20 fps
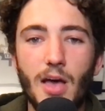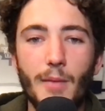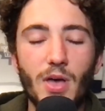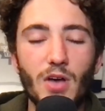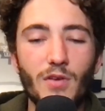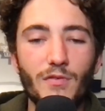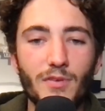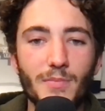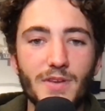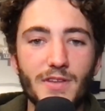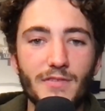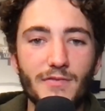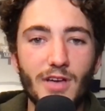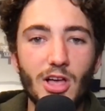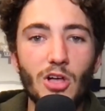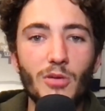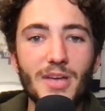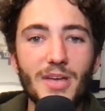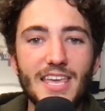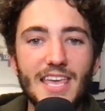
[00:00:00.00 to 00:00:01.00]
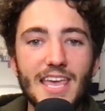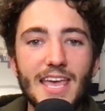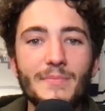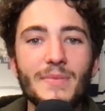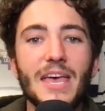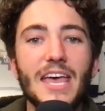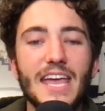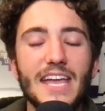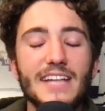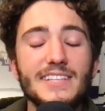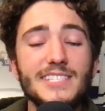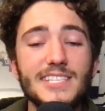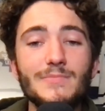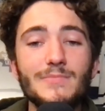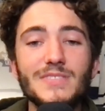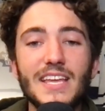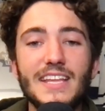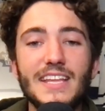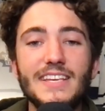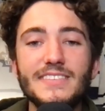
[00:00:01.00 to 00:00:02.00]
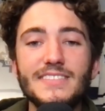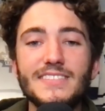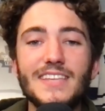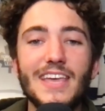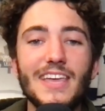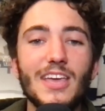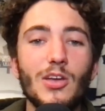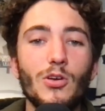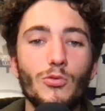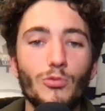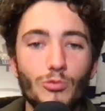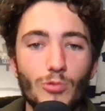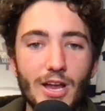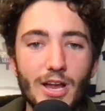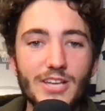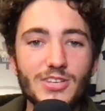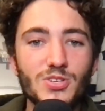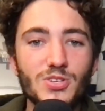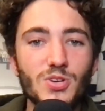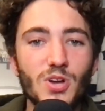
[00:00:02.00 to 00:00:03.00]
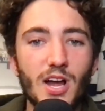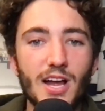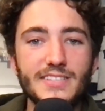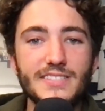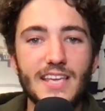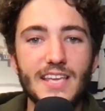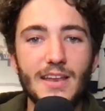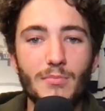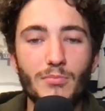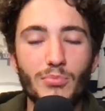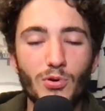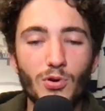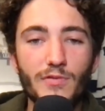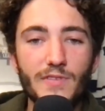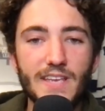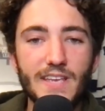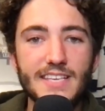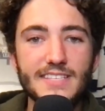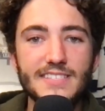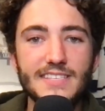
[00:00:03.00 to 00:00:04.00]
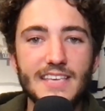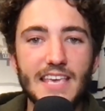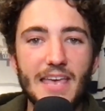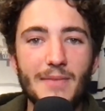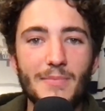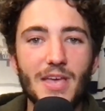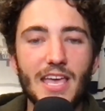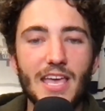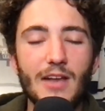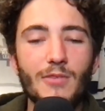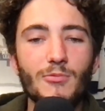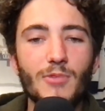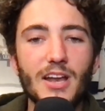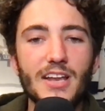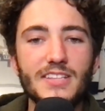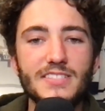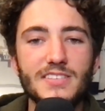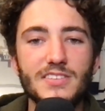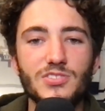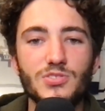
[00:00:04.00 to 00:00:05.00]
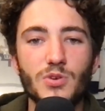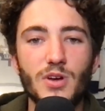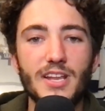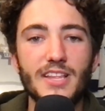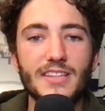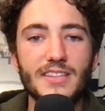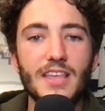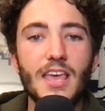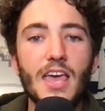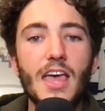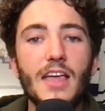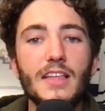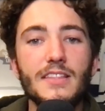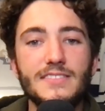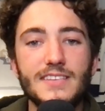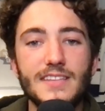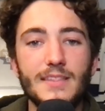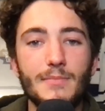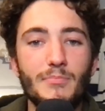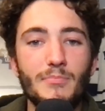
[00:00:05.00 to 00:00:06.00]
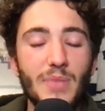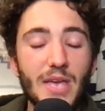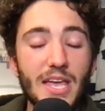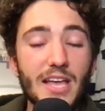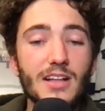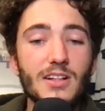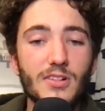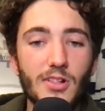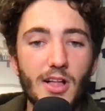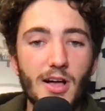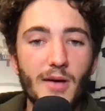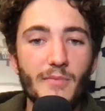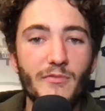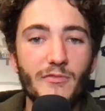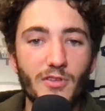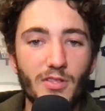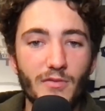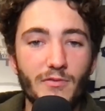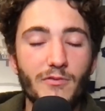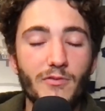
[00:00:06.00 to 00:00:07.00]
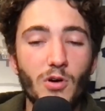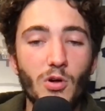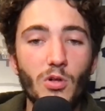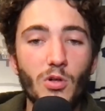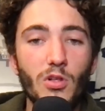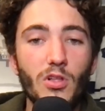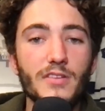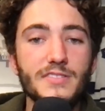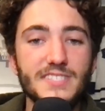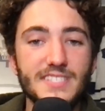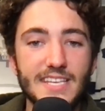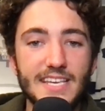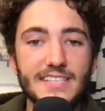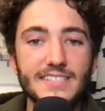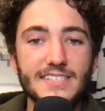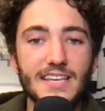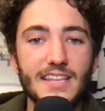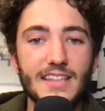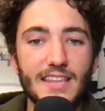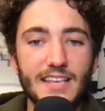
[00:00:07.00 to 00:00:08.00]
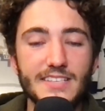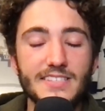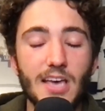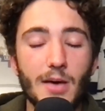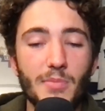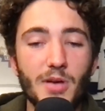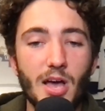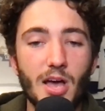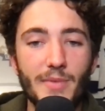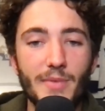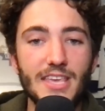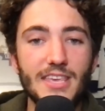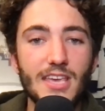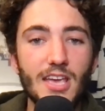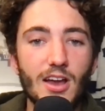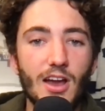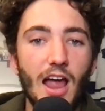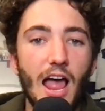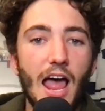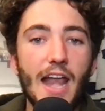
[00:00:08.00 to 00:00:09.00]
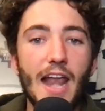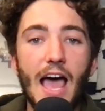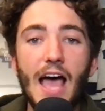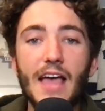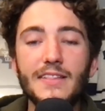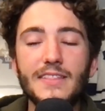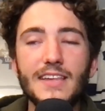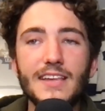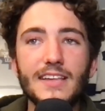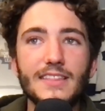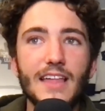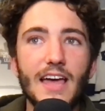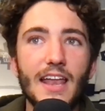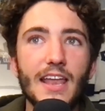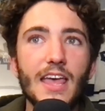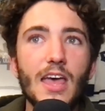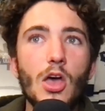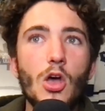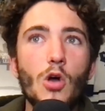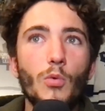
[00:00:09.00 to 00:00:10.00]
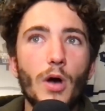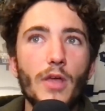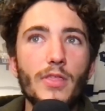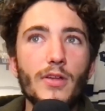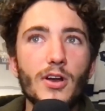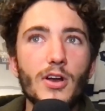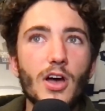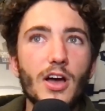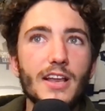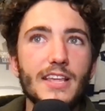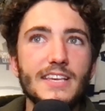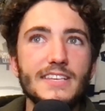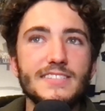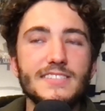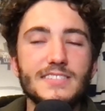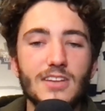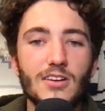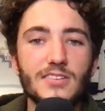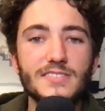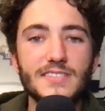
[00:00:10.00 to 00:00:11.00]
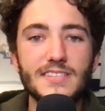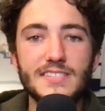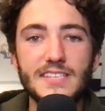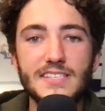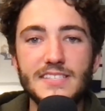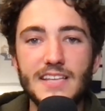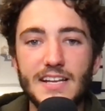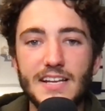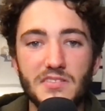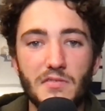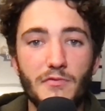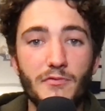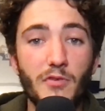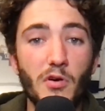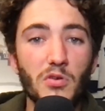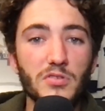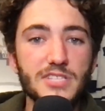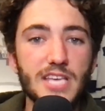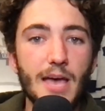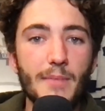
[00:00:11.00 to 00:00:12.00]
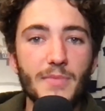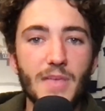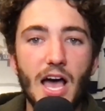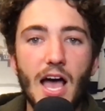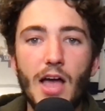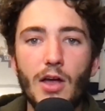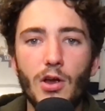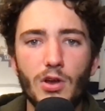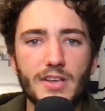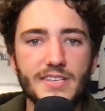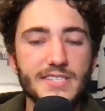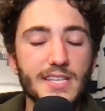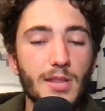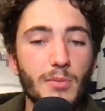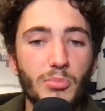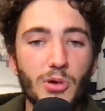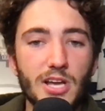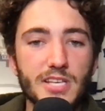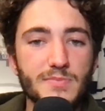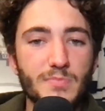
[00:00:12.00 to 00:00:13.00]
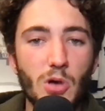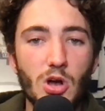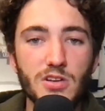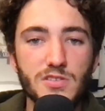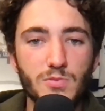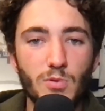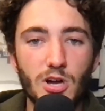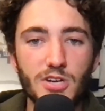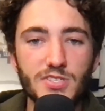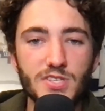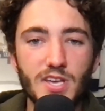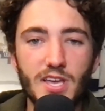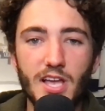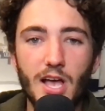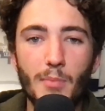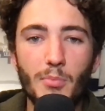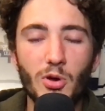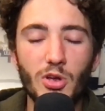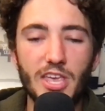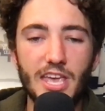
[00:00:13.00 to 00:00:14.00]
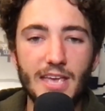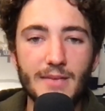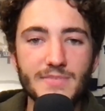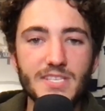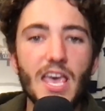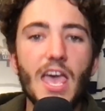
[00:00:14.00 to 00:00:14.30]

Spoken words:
out from development camp, it seems that he's taking great strides in improving his game and getting ready to join in to the big club for the full season this upcoming year. And I think that whether or not he starts the season as a full-time guy or he's in the press box watching a couple games,